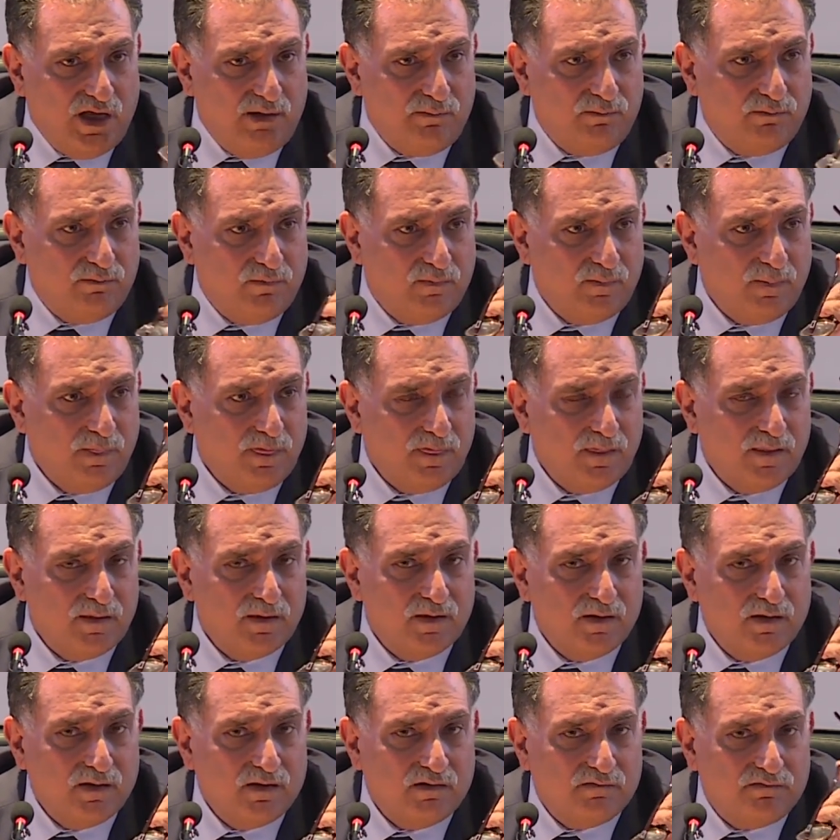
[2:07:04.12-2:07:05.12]
and
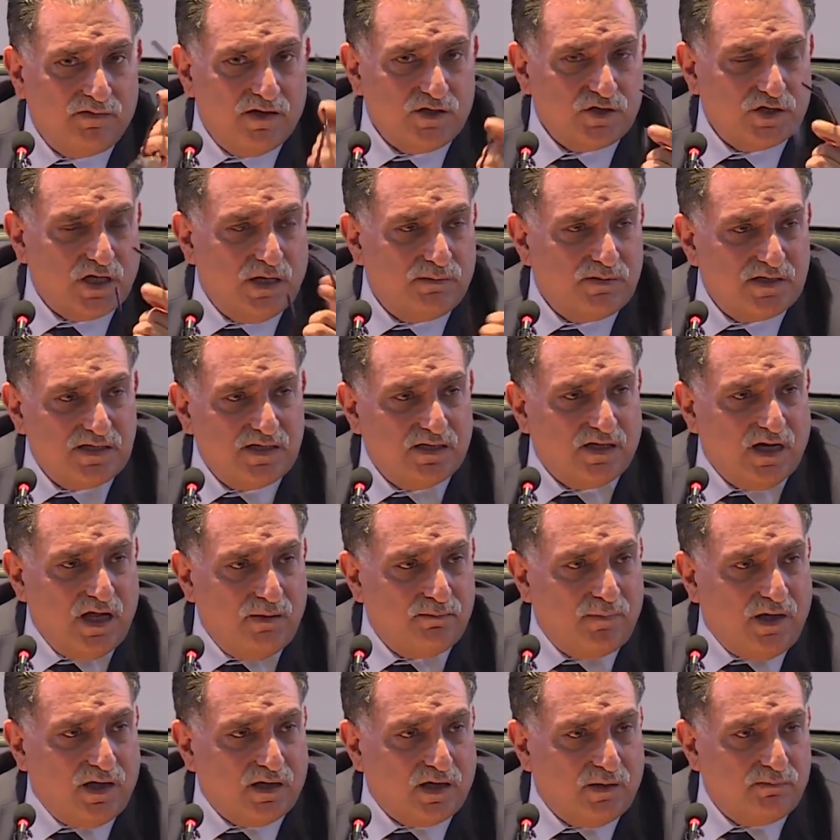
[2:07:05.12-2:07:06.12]

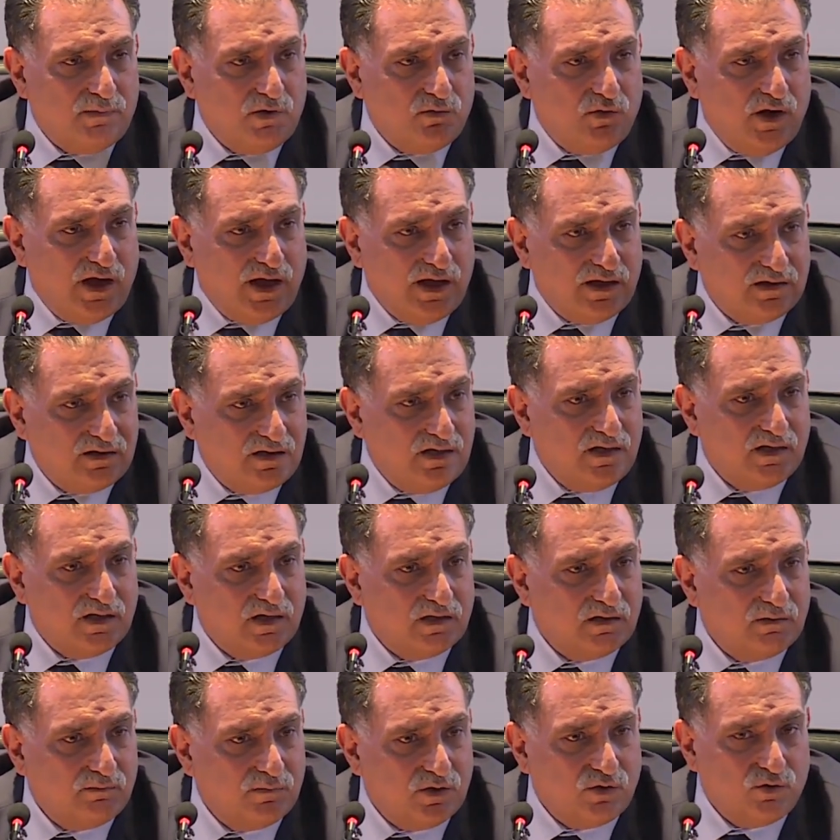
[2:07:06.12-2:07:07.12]
Algeria, but
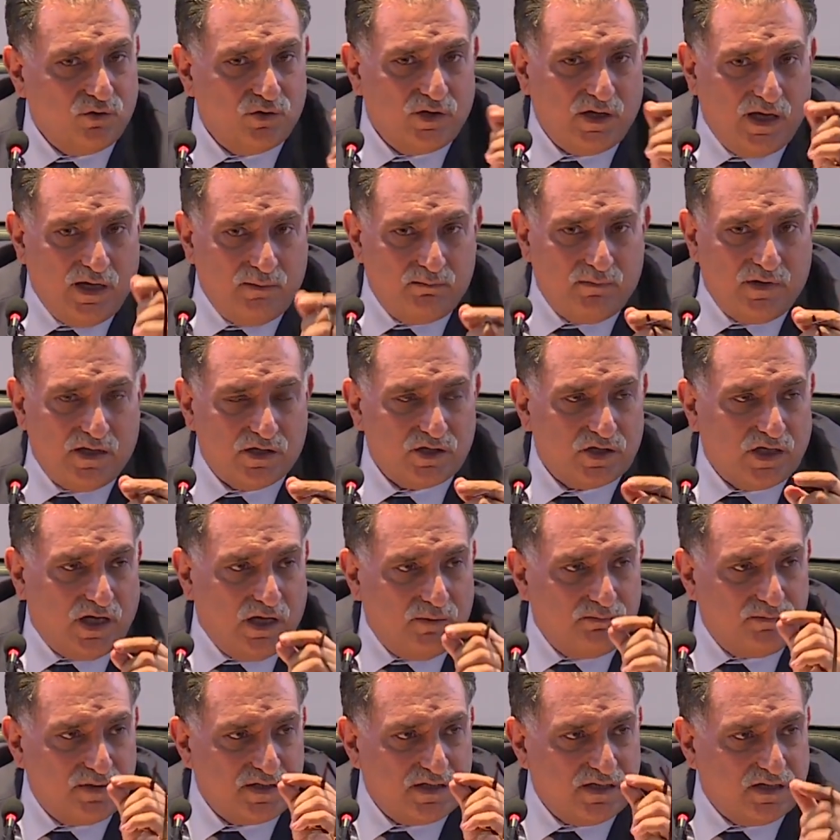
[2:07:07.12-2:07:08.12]
we are
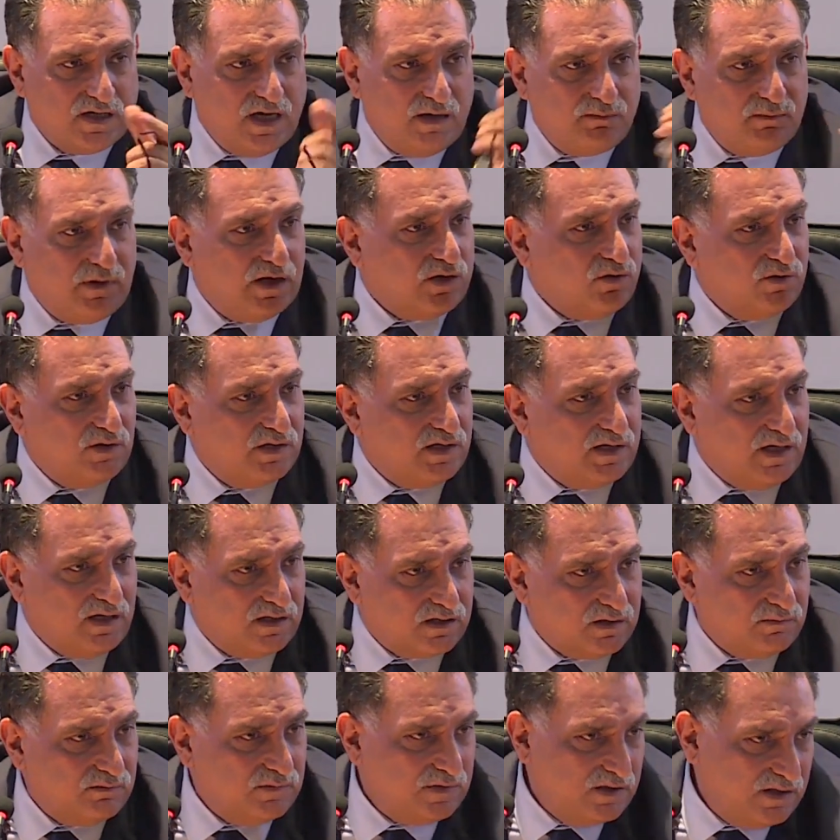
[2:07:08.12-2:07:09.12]
still united
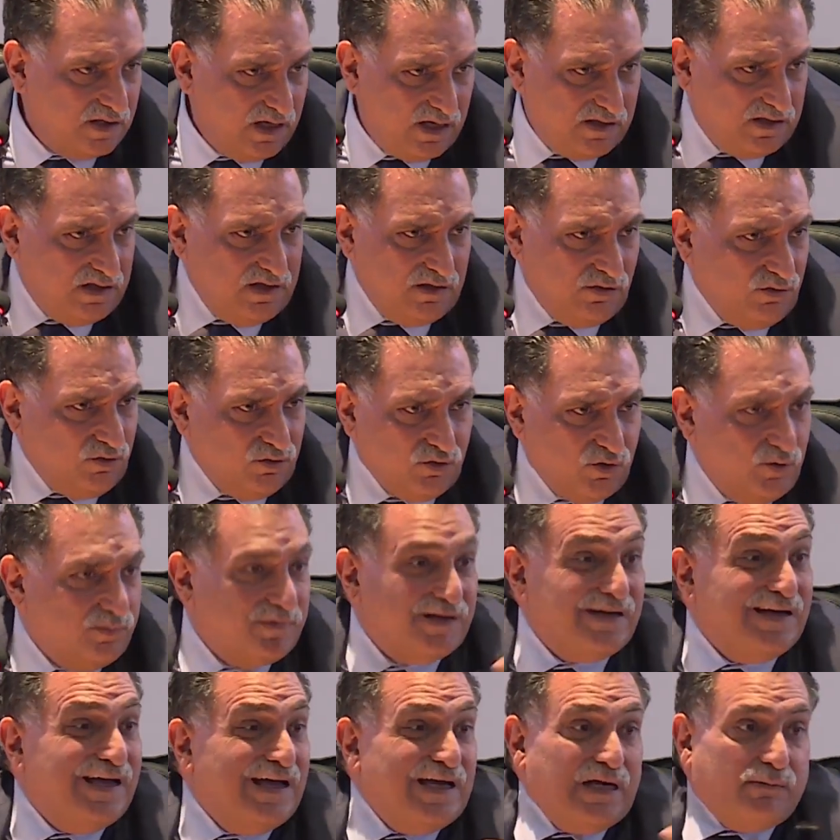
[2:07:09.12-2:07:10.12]
by the
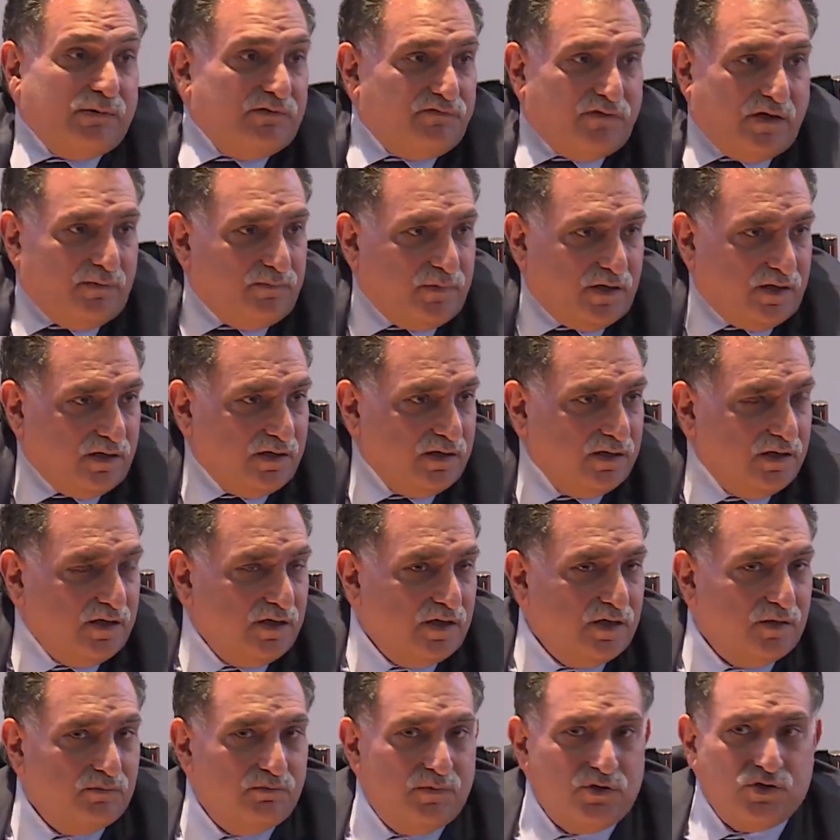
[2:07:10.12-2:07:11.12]
same
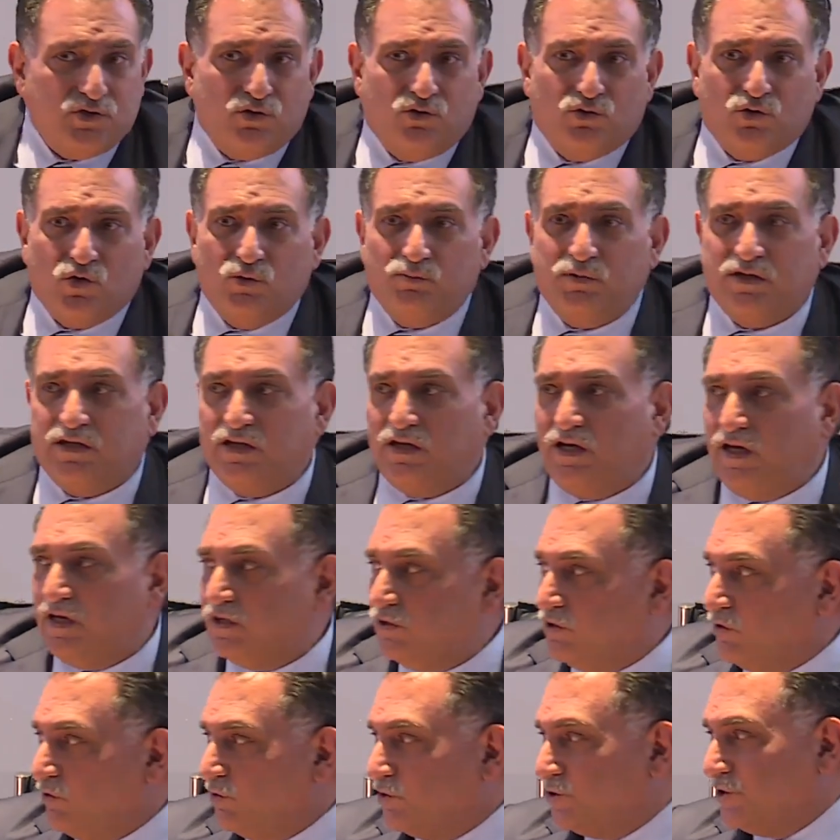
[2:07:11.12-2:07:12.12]
language,
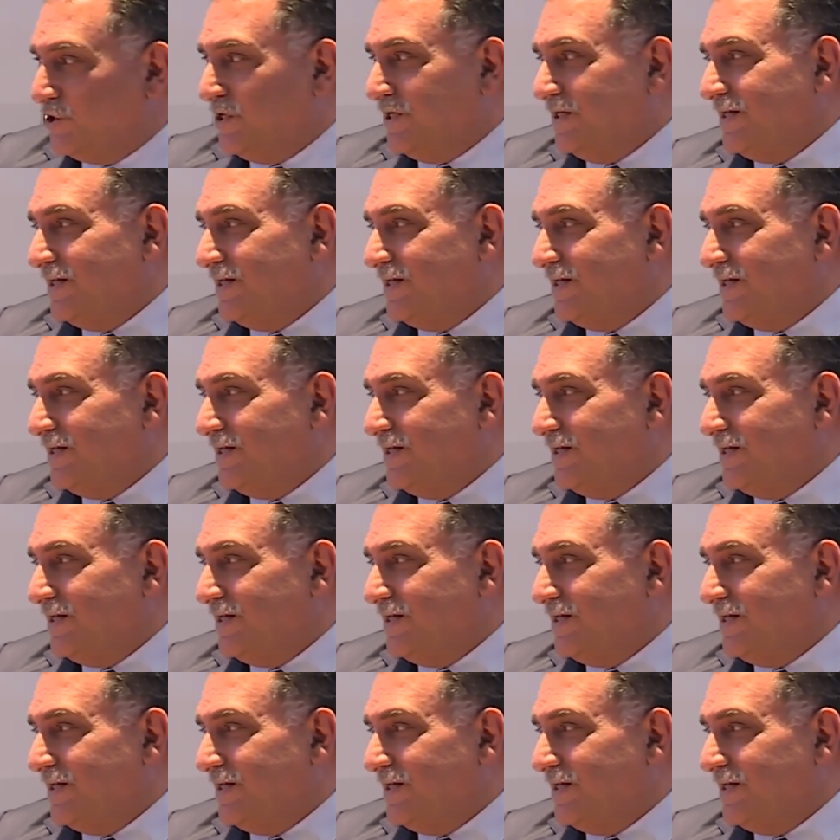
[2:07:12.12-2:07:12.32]
and